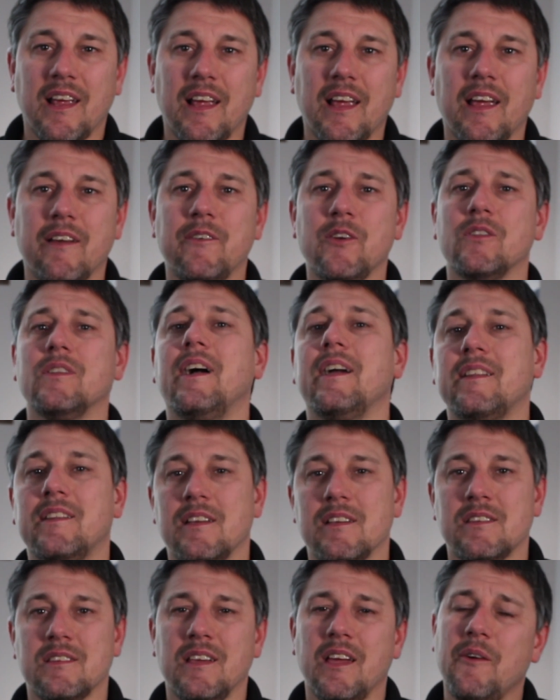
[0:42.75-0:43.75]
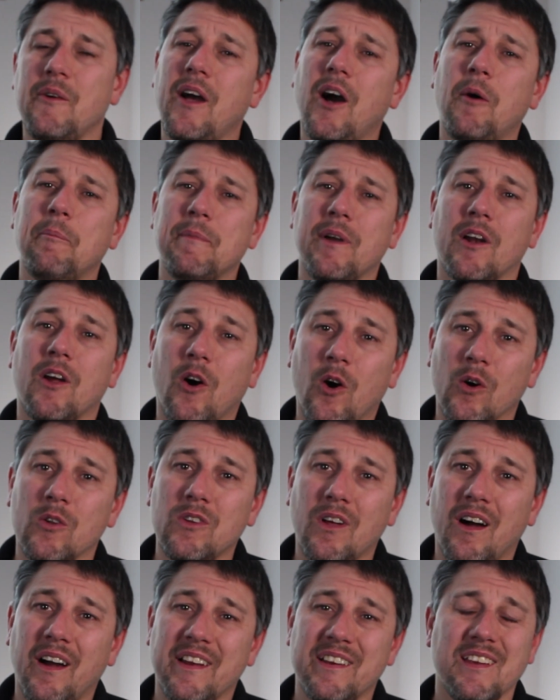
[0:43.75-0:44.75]
If you like this, it would help me out a whole
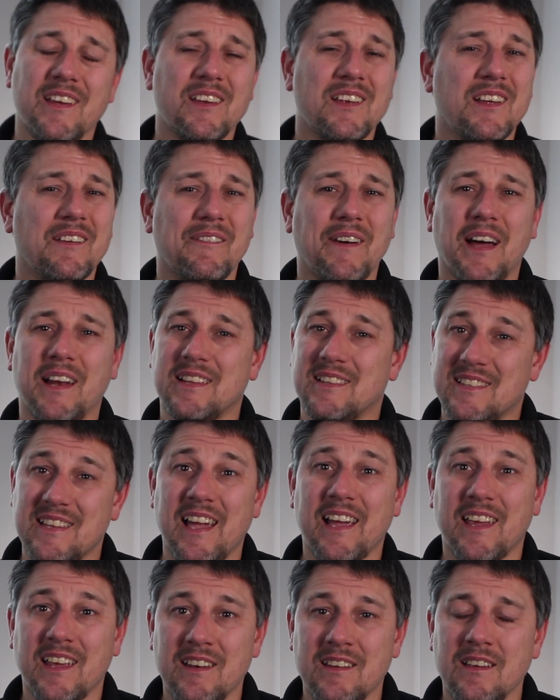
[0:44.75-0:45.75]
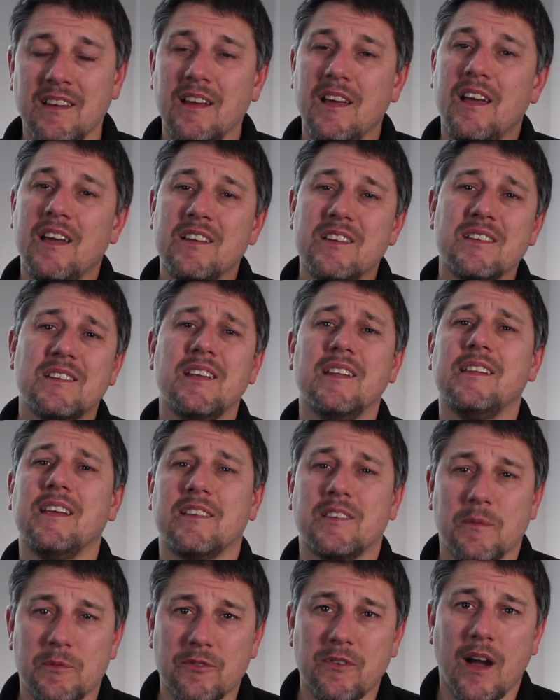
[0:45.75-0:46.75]
lot and take you about a second. Just hit that
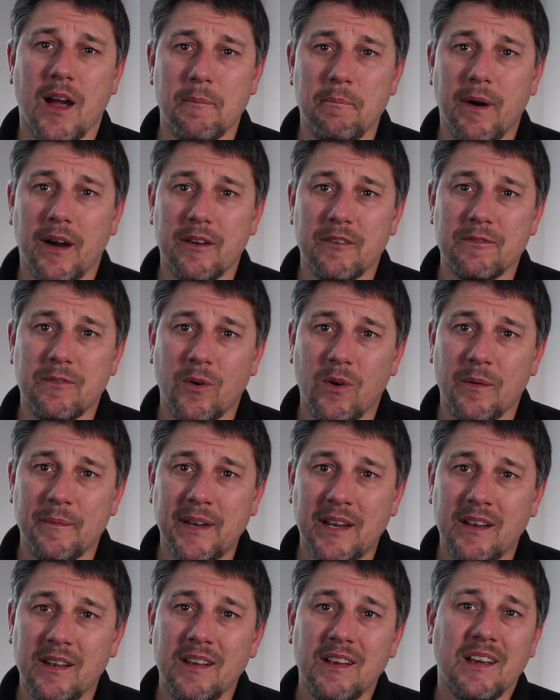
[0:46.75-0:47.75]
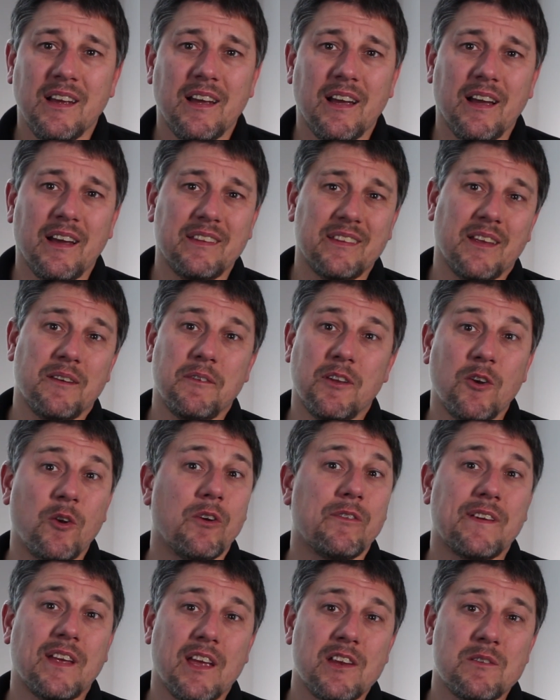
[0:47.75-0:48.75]
subscribe button for me, and then the
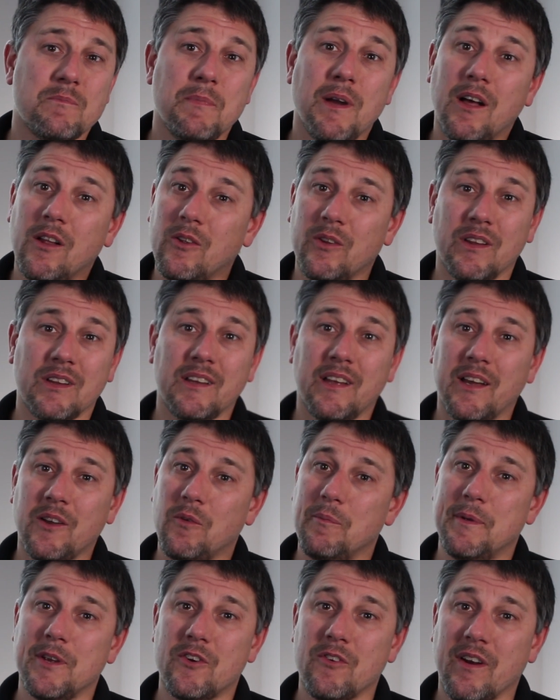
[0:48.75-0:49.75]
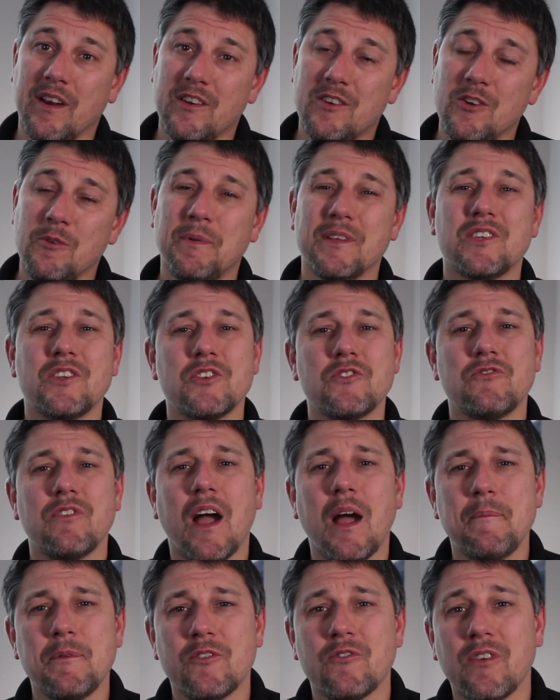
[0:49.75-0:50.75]
notification bell or the like would be great too. But
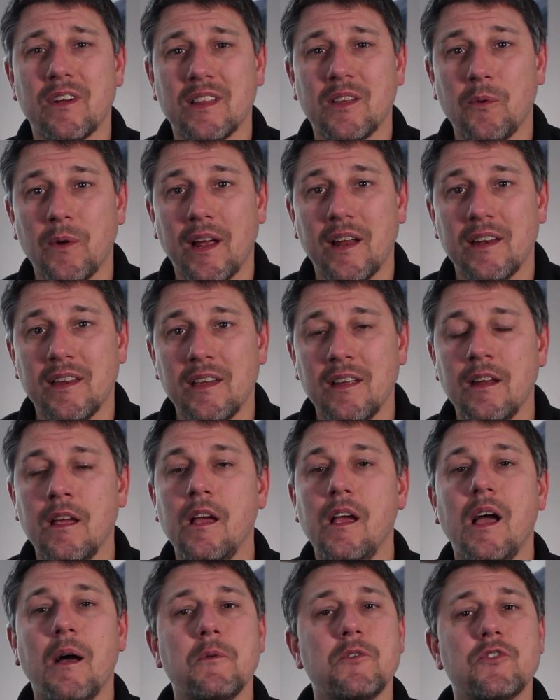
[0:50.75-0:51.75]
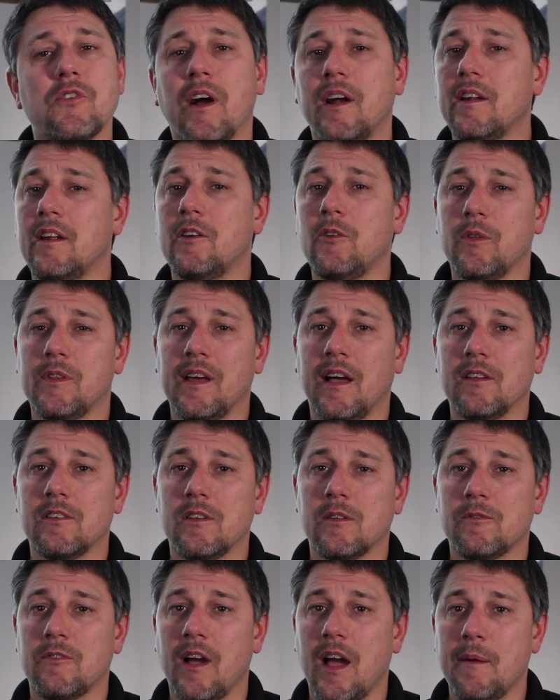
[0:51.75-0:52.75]
subscribe is really what I need. I'm trying to get to 1,000
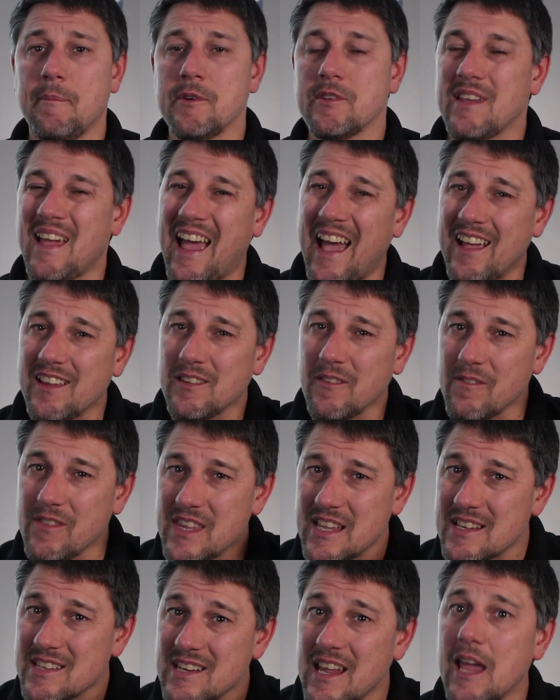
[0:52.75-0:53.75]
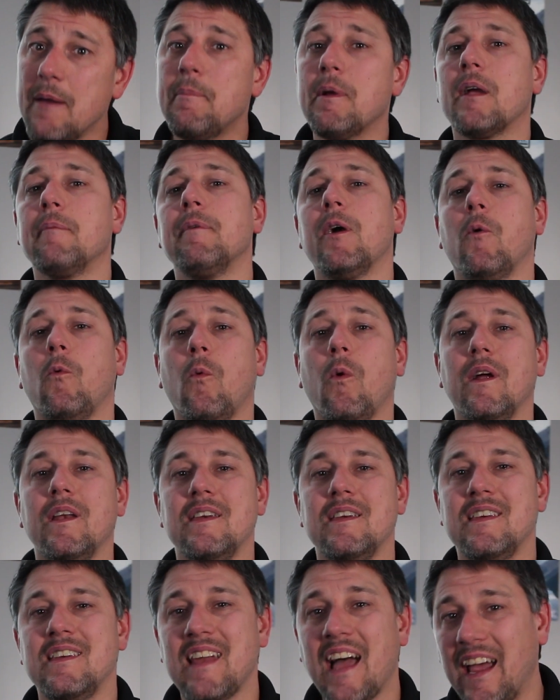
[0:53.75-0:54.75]
subscribers. As of this taping, I'm at
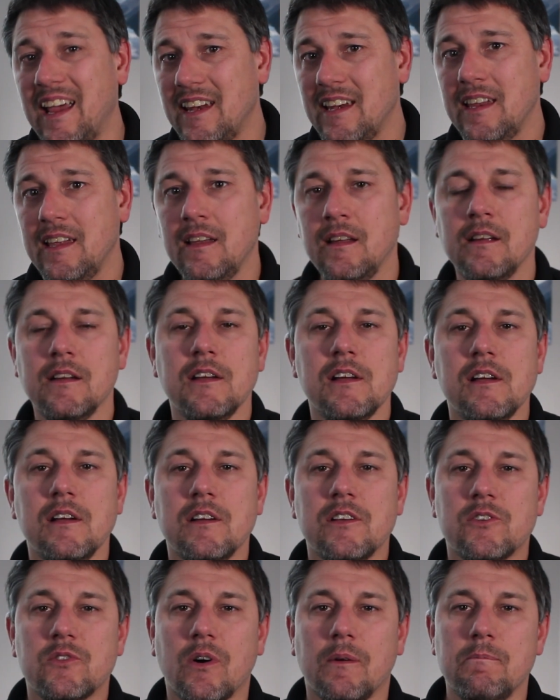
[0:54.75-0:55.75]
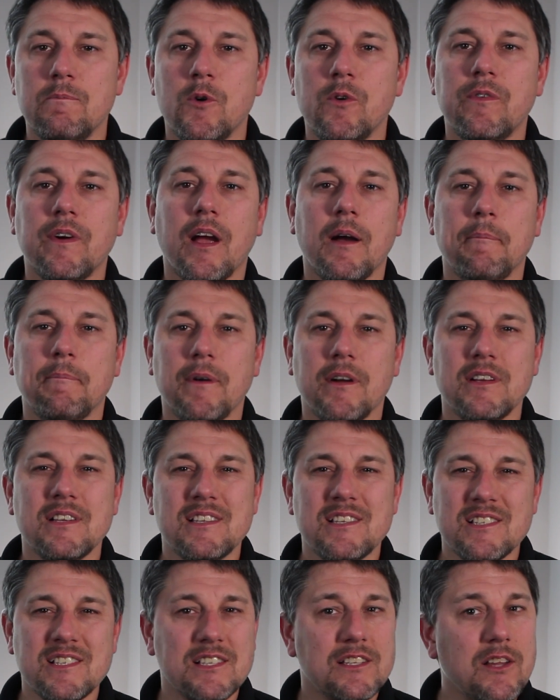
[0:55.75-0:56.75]
190, so I'm moving up
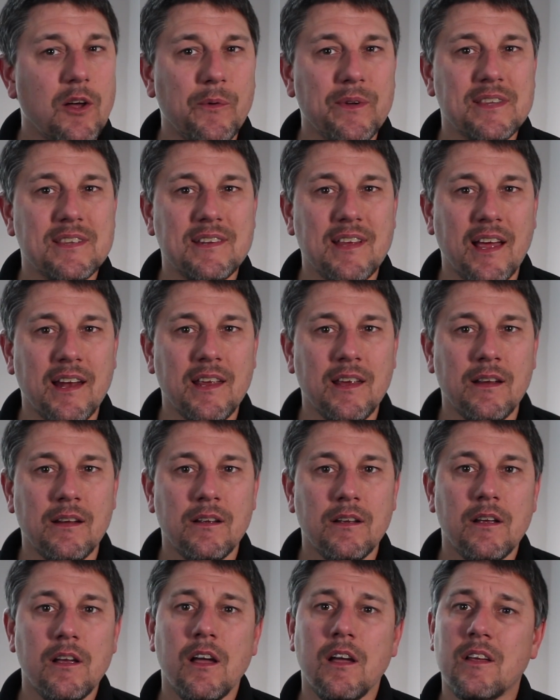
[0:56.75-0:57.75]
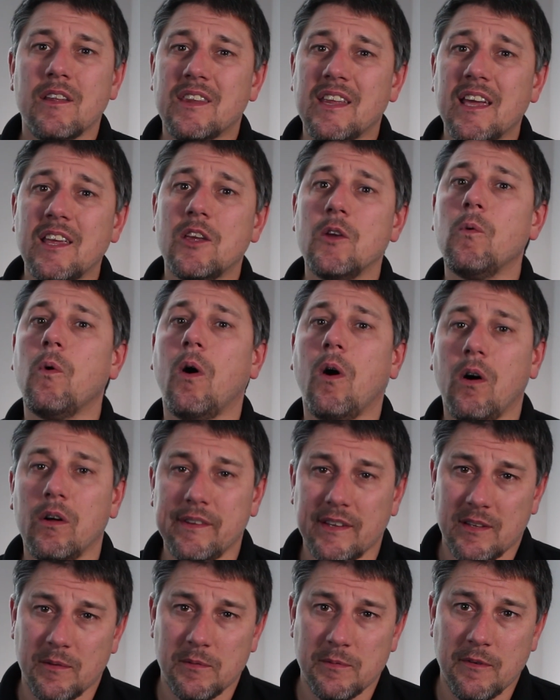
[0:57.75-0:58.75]
slow and steady. Thank you all
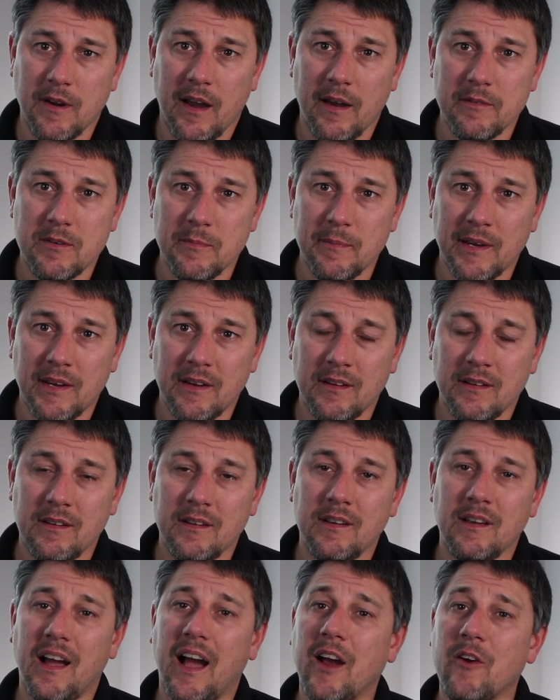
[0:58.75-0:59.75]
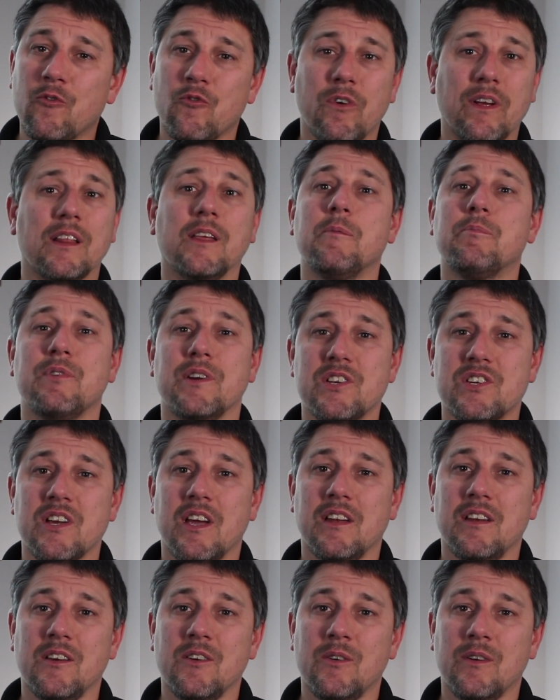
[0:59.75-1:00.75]
that subscribe to me. I really
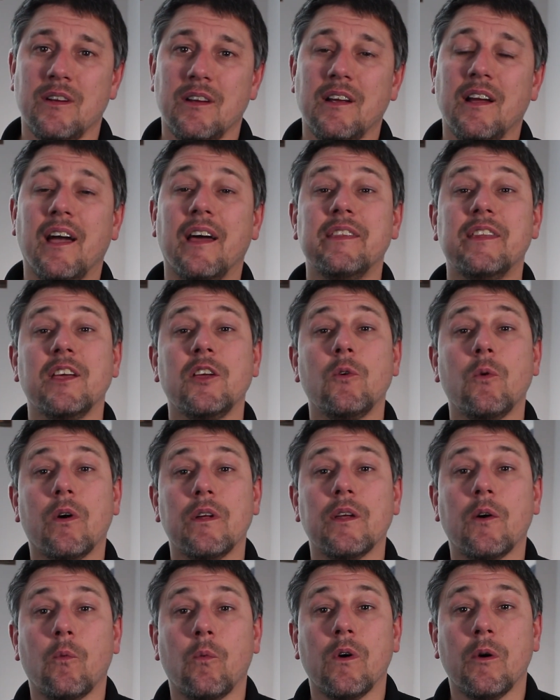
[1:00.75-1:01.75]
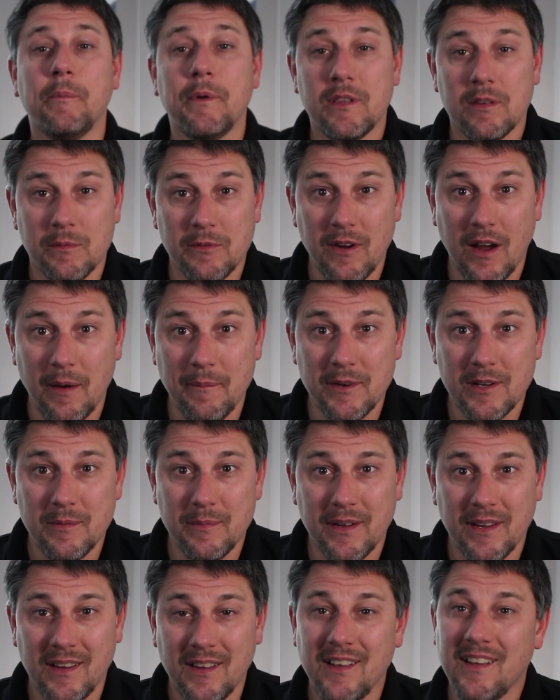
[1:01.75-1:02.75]
appreciate you, and thank you all that will be subscribing to
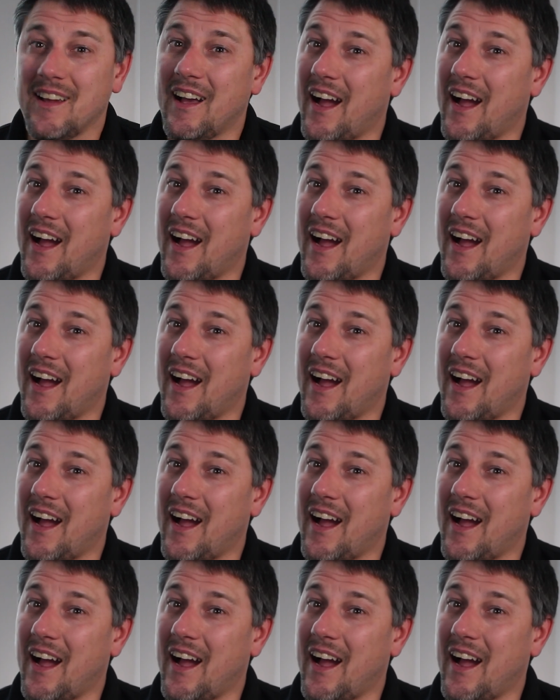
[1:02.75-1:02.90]
me.